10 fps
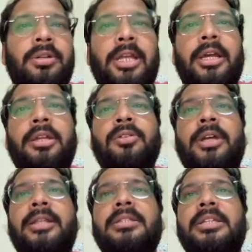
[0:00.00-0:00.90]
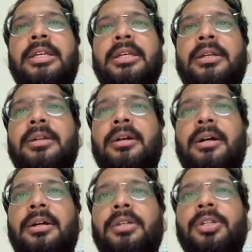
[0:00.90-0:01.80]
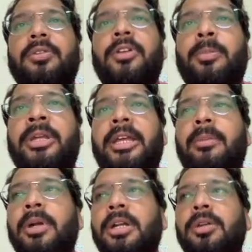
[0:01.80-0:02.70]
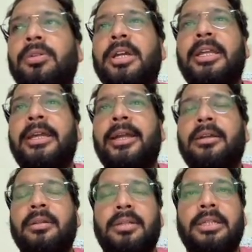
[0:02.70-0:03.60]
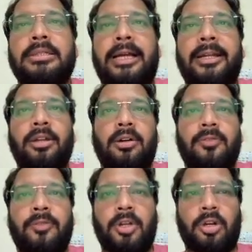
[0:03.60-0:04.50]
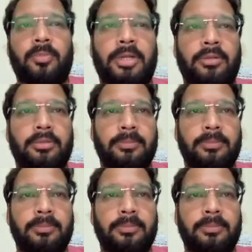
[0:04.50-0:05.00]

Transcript: here you can see you will be able to create this kind of drop down.